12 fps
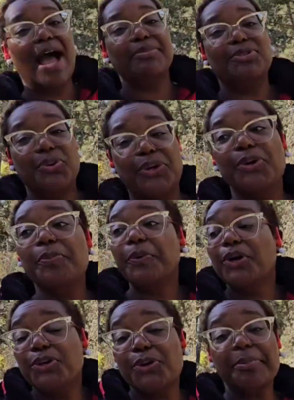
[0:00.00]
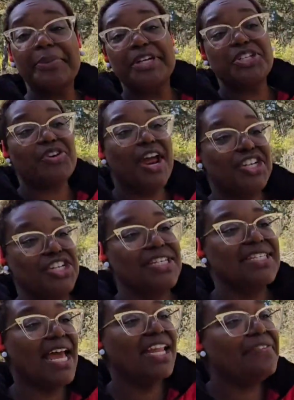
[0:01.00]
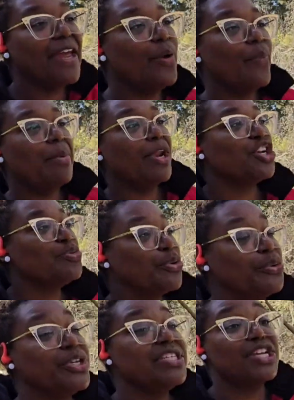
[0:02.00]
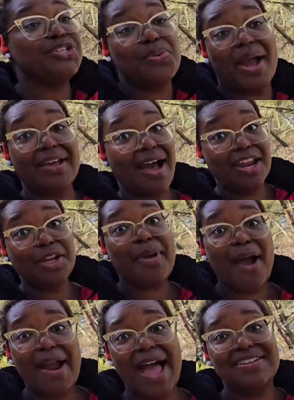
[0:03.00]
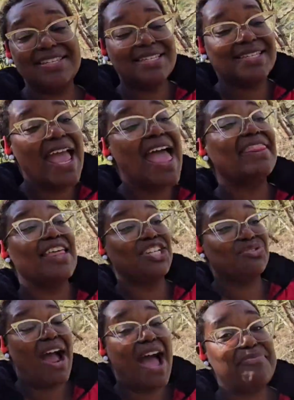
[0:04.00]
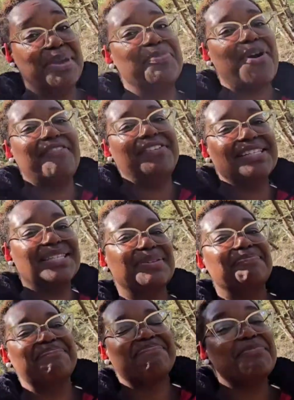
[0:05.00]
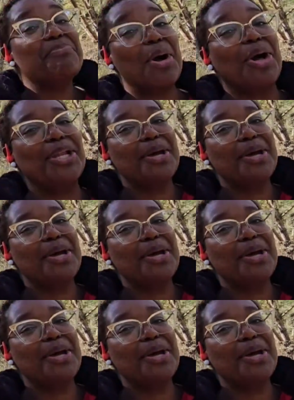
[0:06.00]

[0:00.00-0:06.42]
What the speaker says: I'm Latoya Cooper, your friend strategist, elevating women entrepreneurs into iconic powerhouses that drive big profits. Buckle